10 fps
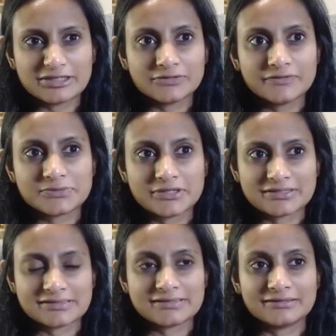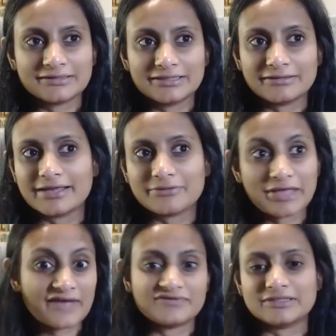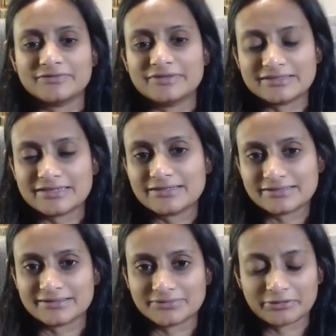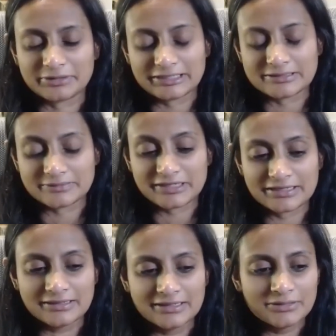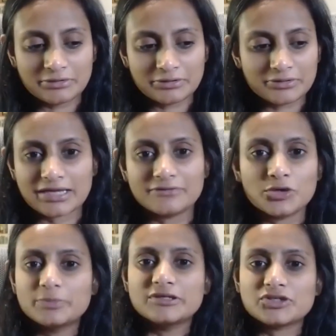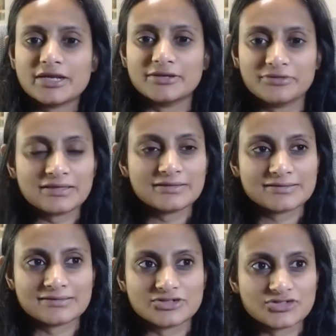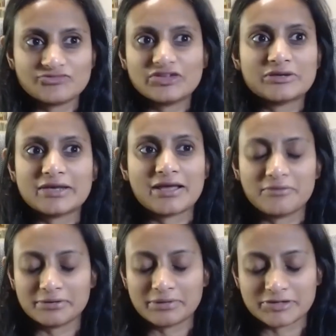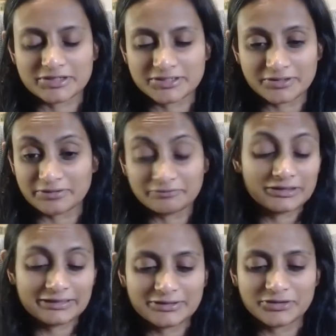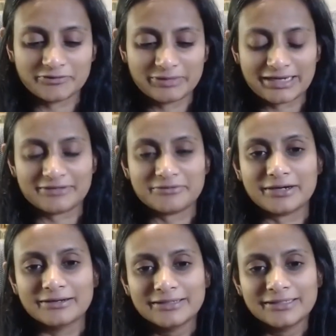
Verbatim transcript: neither of us were necessarily like, we have to live in the States, this is where we need to be. We were kind of open to trying new things and just figuring out where we wanted to go, and really could have been anywhere.